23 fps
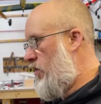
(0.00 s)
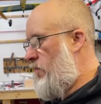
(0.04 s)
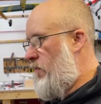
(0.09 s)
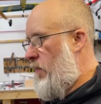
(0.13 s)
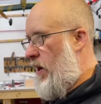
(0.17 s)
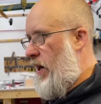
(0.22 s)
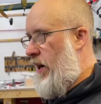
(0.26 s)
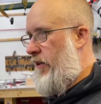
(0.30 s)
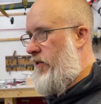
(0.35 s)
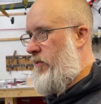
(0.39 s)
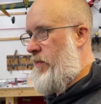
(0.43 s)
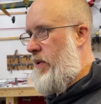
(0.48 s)
you
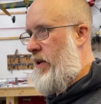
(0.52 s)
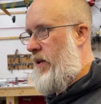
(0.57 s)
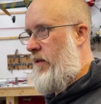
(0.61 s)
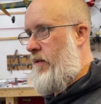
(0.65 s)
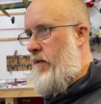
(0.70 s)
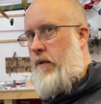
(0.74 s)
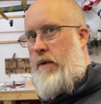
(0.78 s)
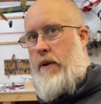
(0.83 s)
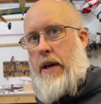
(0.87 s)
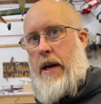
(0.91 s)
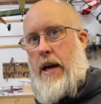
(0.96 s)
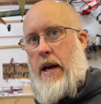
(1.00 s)
might have to be
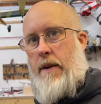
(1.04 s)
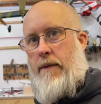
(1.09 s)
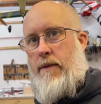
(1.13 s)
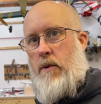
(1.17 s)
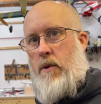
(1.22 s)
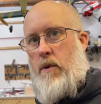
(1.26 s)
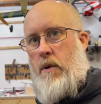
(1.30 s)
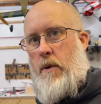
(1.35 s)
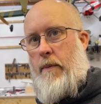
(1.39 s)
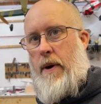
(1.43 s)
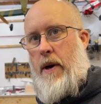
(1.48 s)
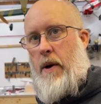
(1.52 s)

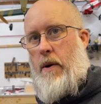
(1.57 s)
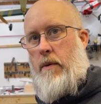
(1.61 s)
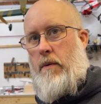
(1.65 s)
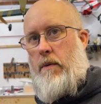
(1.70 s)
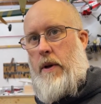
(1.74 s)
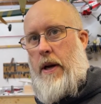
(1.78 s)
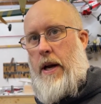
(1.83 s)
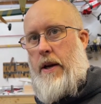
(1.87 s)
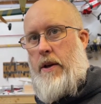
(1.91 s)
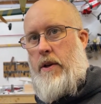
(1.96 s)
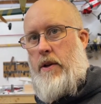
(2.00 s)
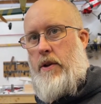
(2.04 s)
careful about
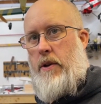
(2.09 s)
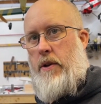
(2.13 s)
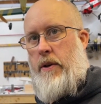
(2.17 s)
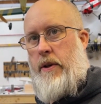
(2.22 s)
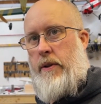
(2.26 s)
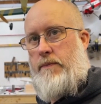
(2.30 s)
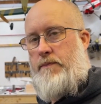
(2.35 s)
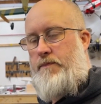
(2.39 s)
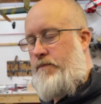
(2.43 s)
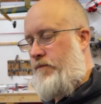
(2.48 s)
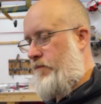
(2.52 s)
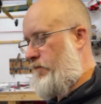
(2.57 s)
how you do
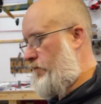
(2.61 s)
it.